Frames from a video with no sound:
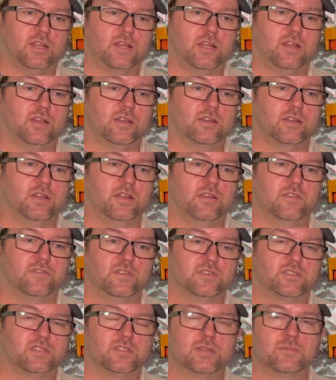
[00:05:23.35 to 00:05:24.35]
And if
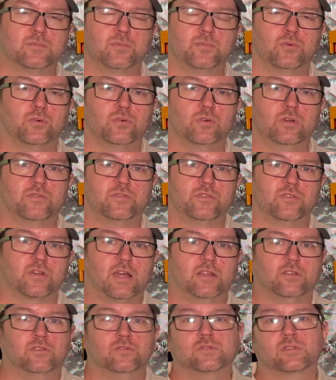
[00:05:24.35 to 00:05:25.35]
it's dimmable, if you're
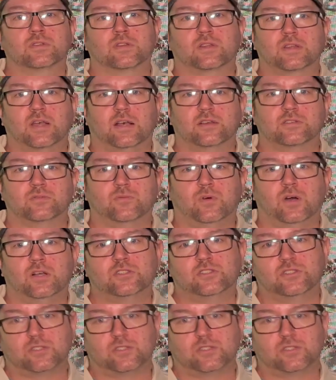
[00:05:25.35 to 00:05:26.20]
not using 1,000 watts,